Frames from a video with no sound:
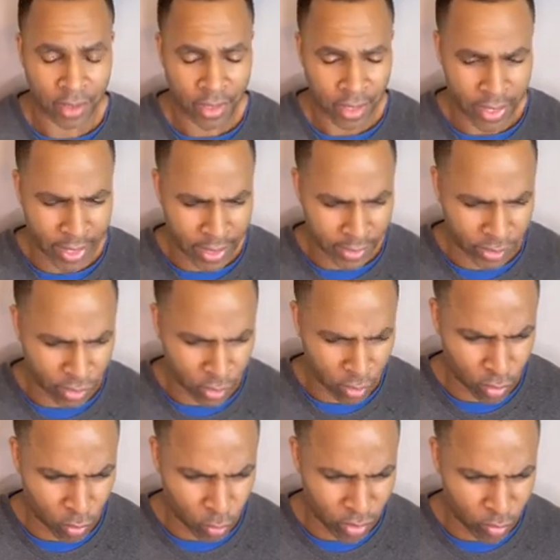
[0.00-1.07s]
And
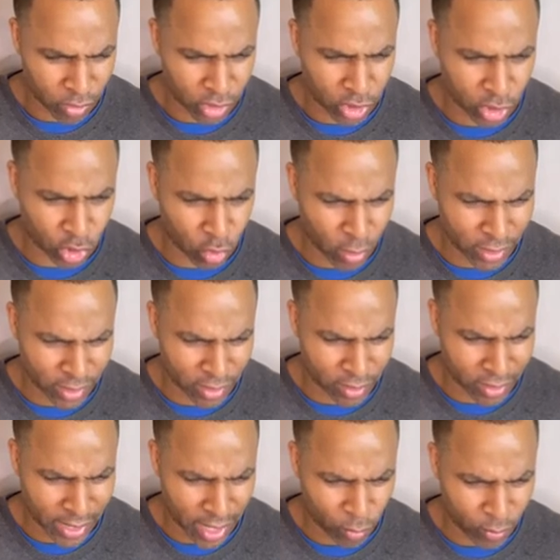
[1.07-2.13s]
so we rejoice in
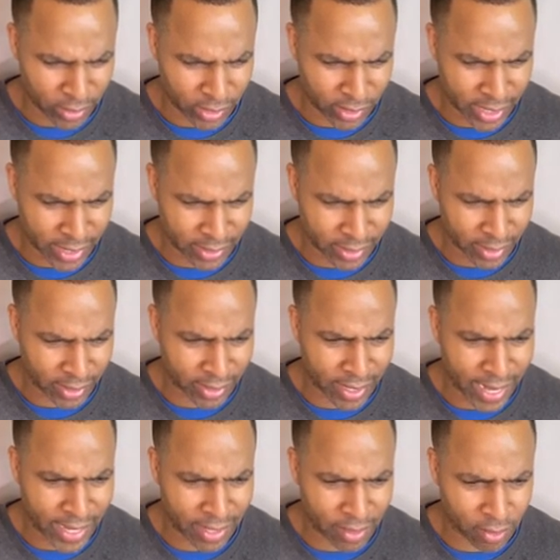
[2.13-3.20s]
that. We take
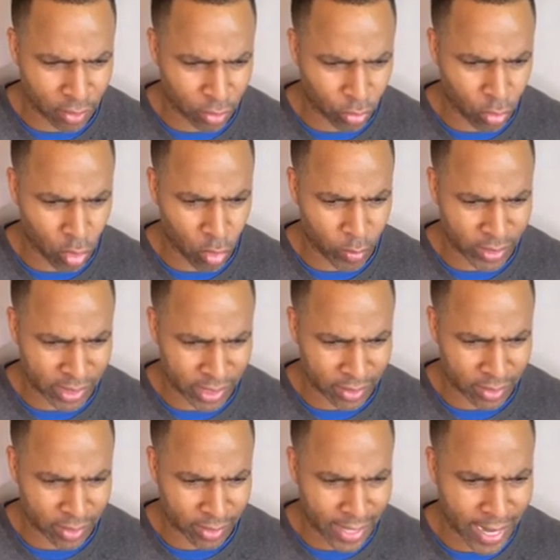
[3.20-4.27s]
delight in the Lord. We take
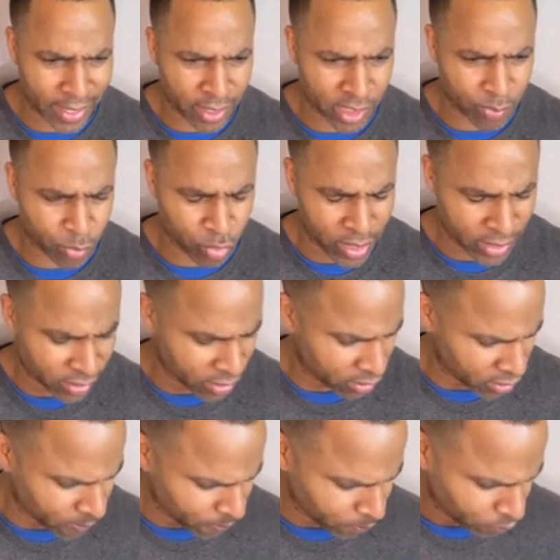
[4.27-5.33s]
delight in his
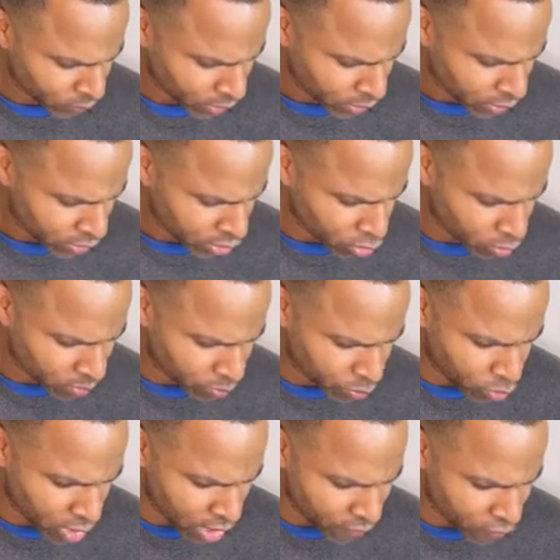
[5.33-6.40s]
presence. So in
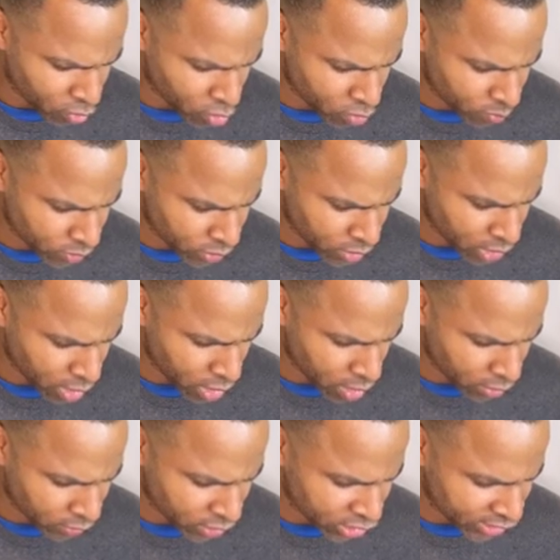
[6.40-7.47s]
Proverbs
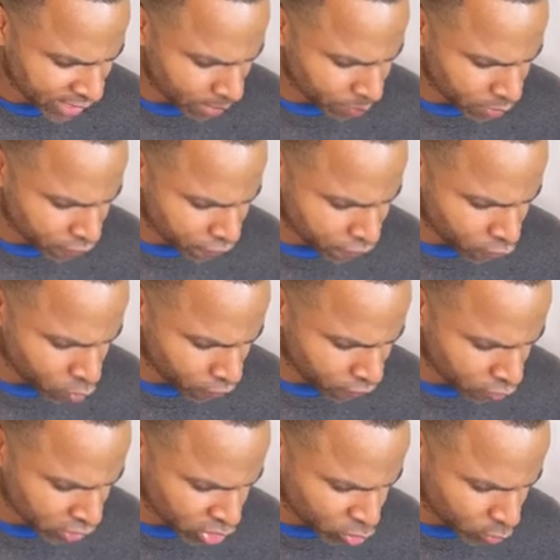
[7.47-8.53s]
uh, chapter 4,
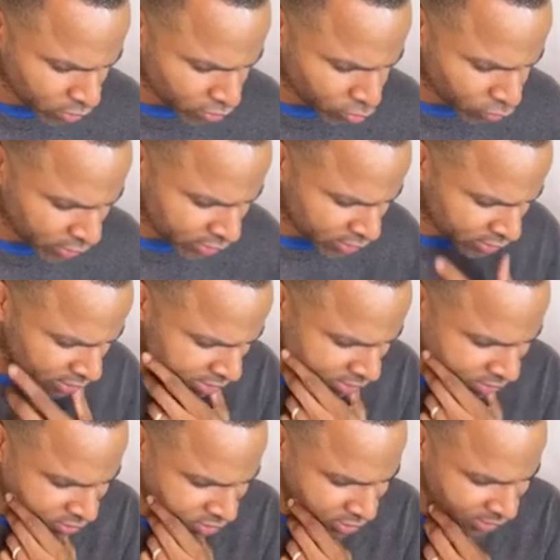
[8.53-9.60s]
verse 23, it
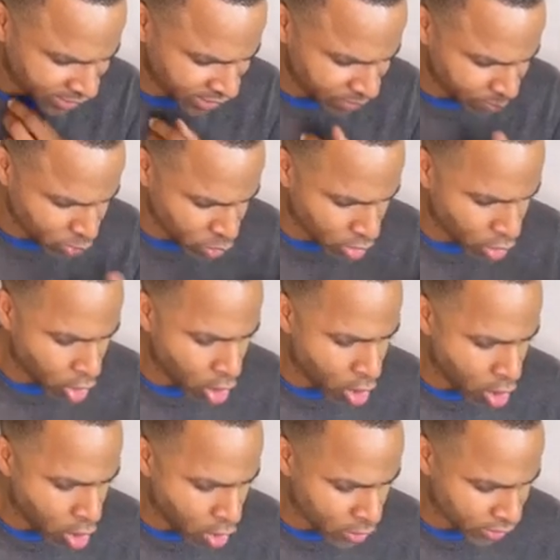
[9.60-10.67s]
says, To keep your
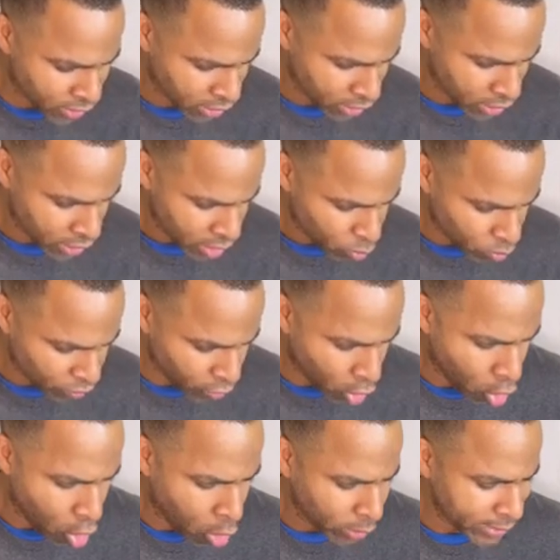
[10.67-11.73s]
heart with
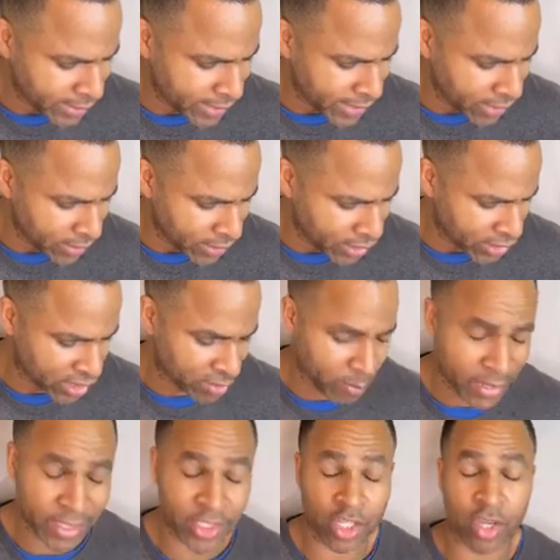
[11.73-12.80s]
all diligence,
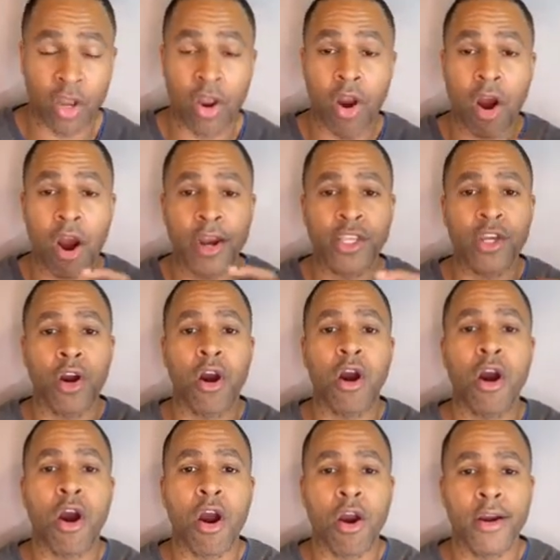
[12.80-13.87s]
mean to guard your
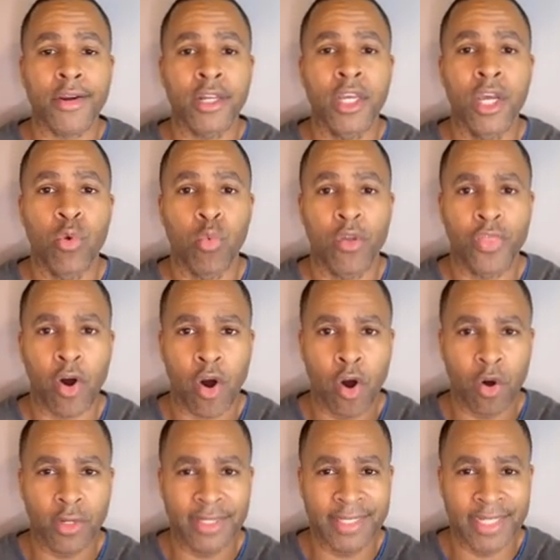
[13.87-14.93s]
heart with
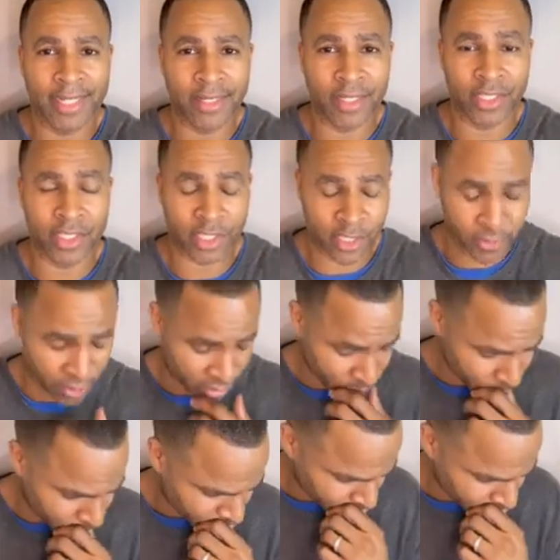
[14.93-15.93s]
all diligence.